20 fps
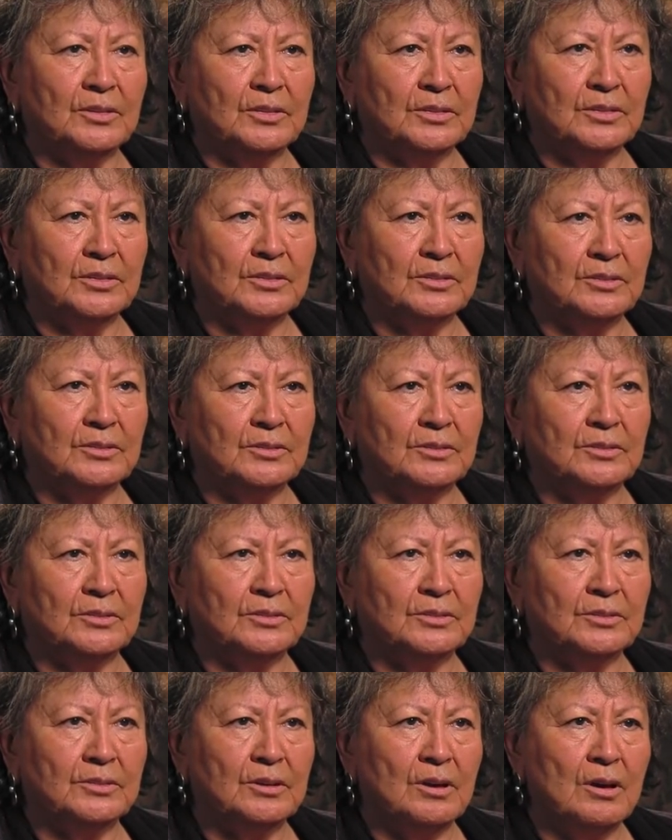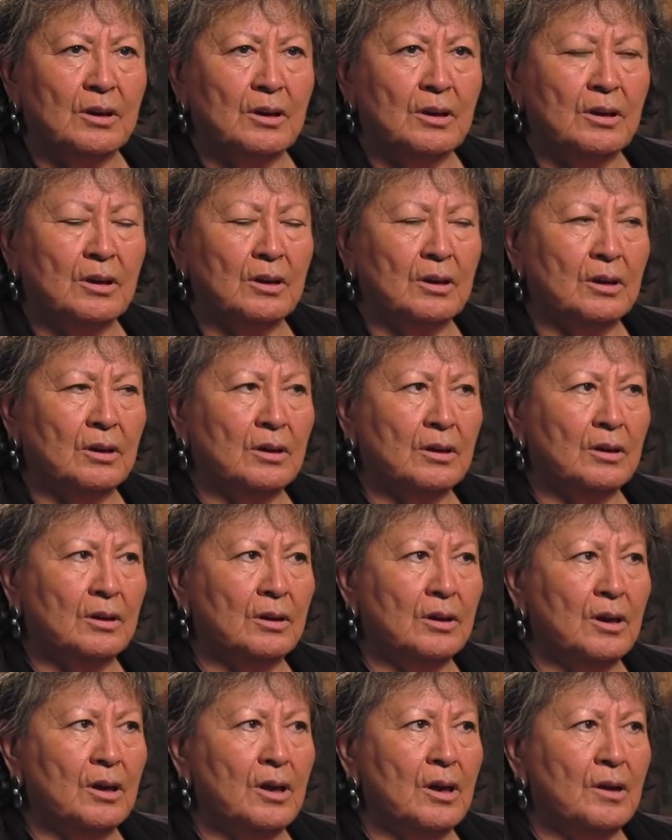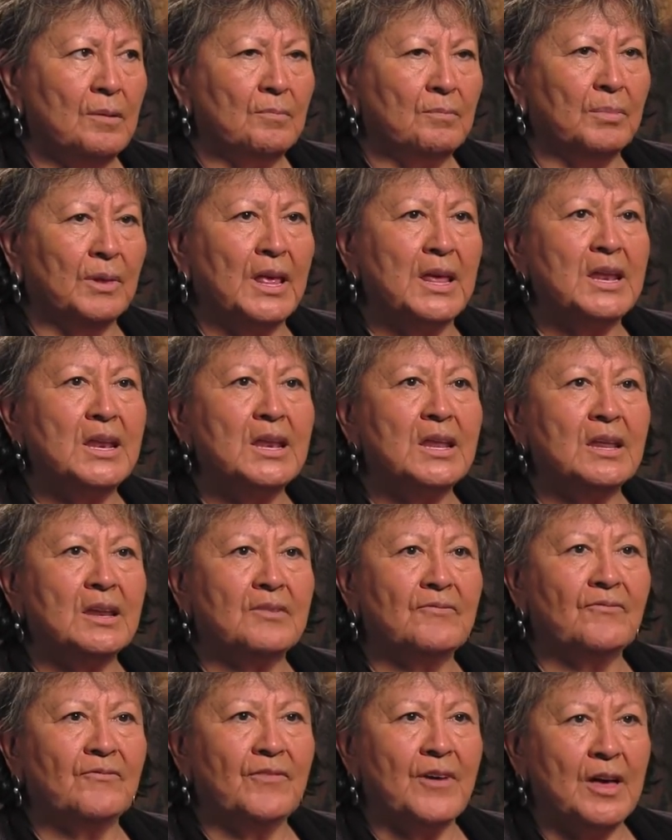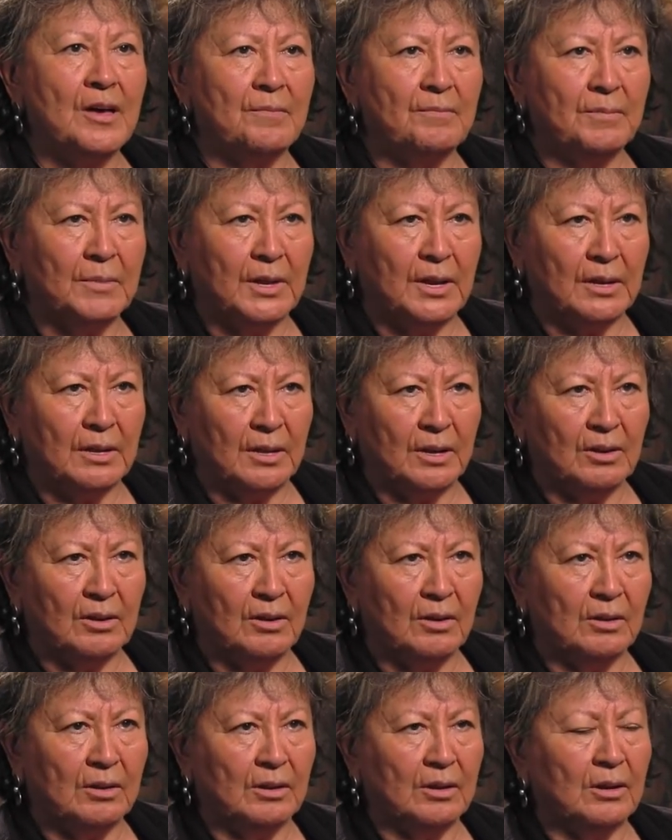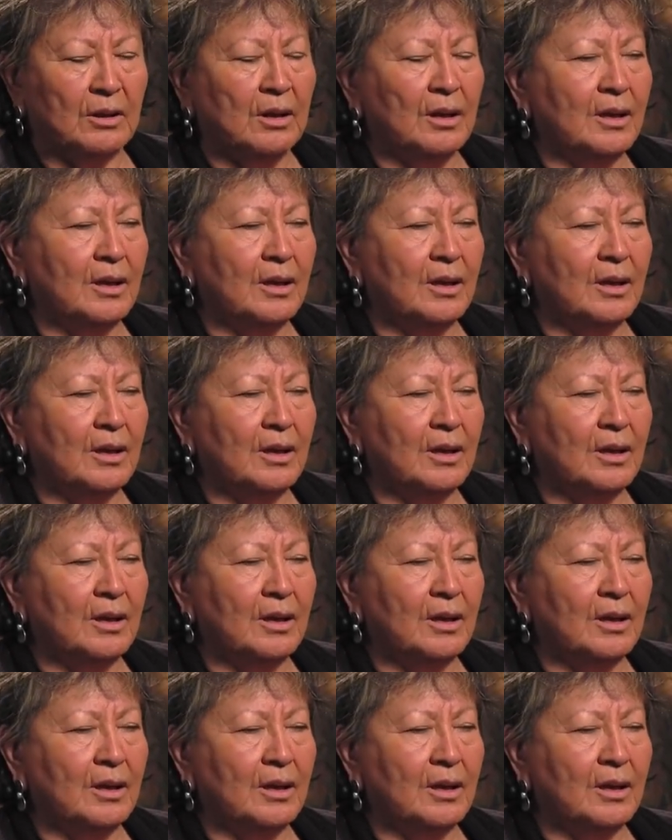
and sisters. Blended family, they call it.